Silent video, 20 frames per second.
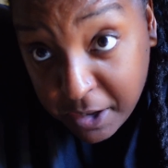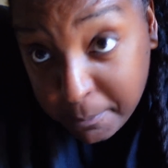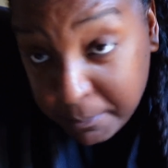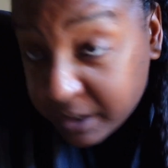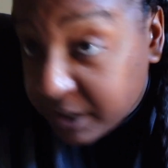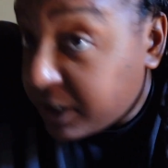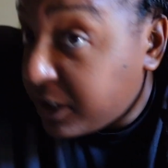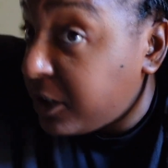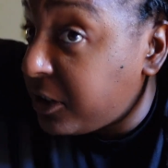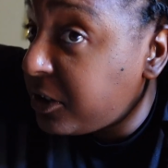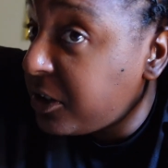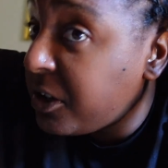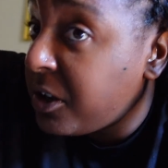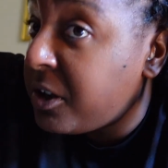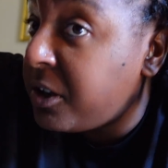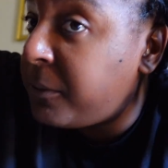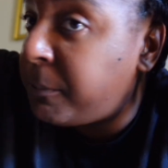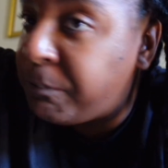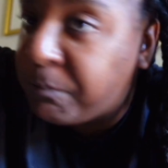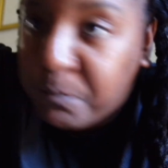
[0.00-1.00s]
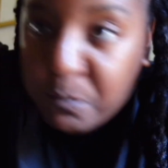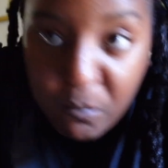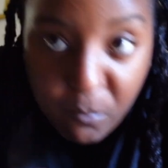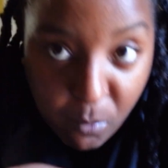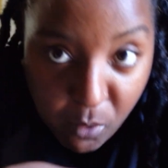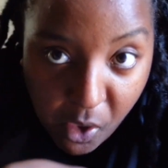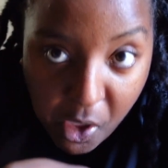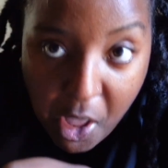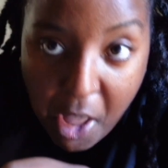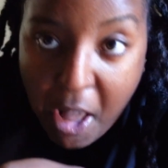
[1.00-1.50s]
my hair done.
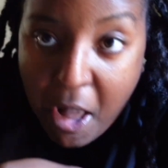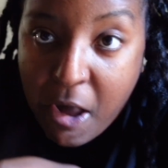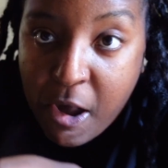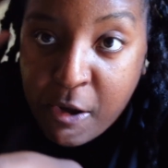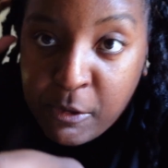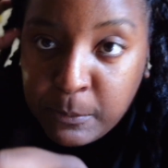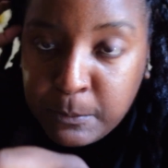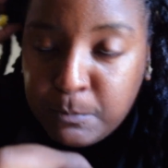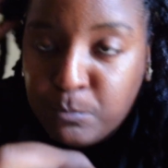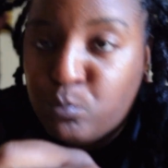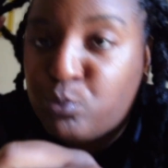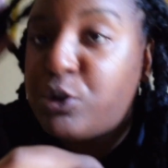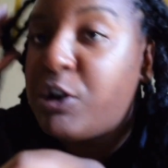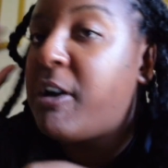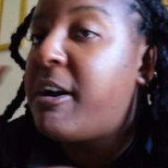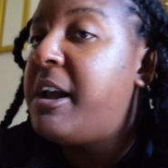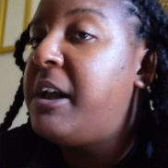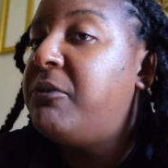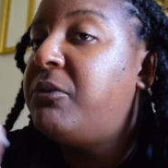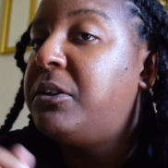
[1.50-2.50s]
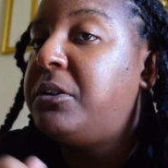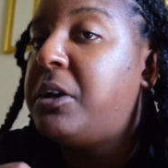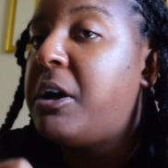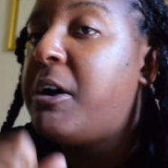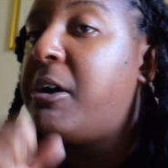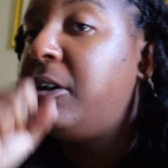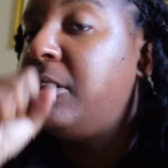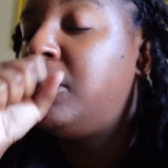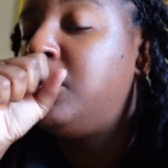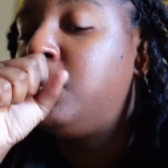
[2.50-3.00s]
Hey, I even
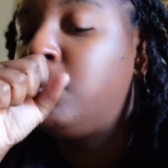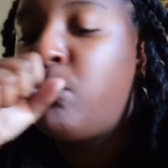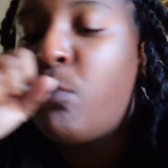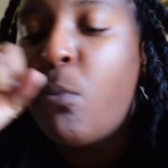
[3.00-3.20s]
know this.